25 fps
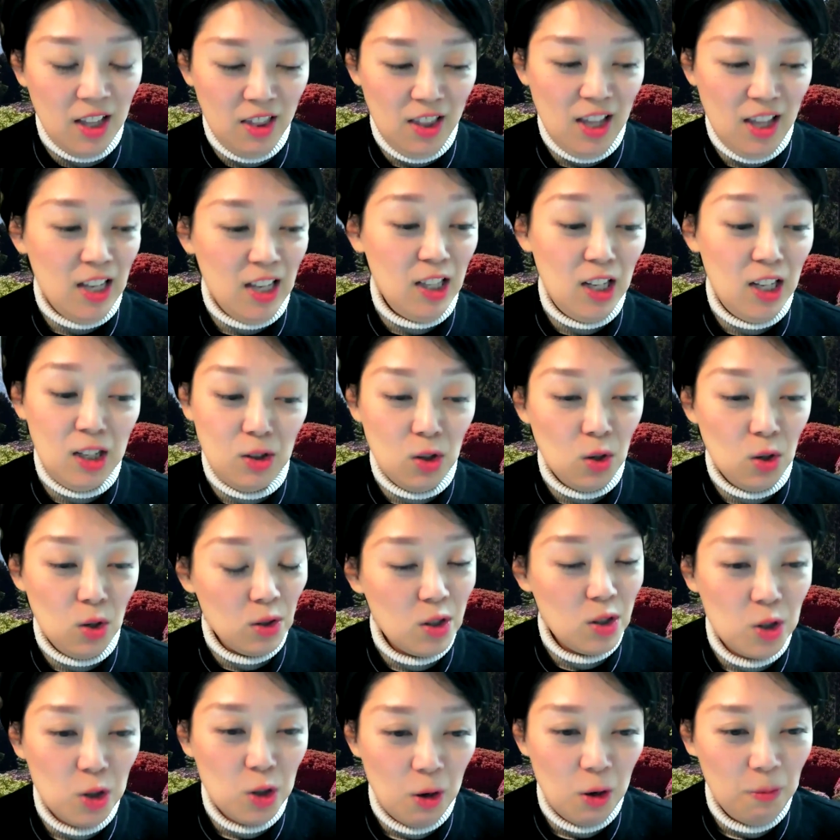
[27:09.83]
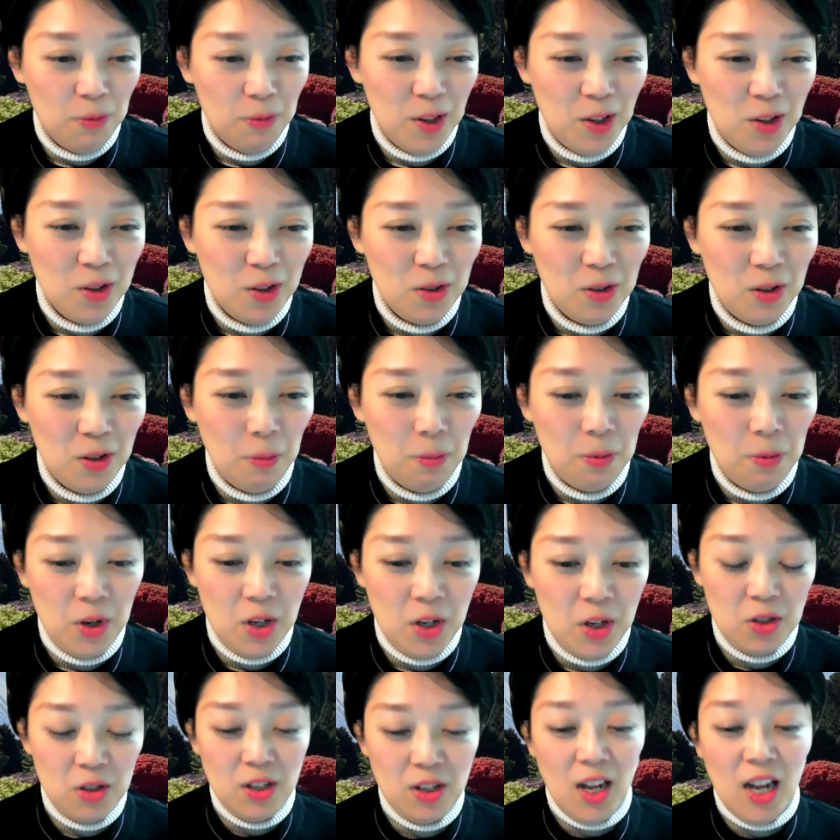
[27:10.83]
and they did not stop, the
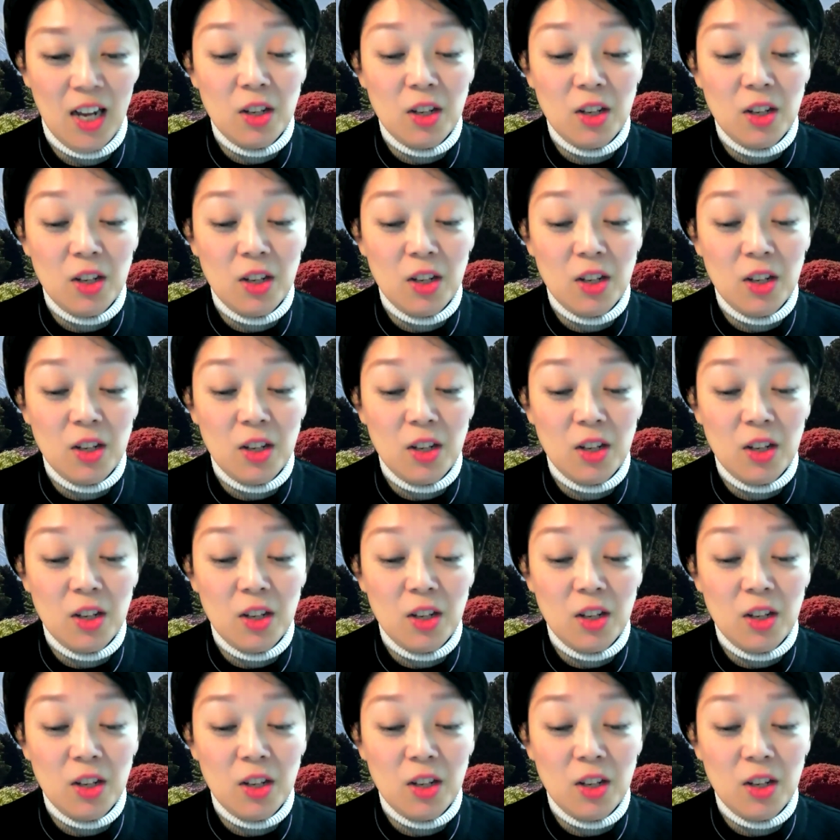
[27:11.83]
operation.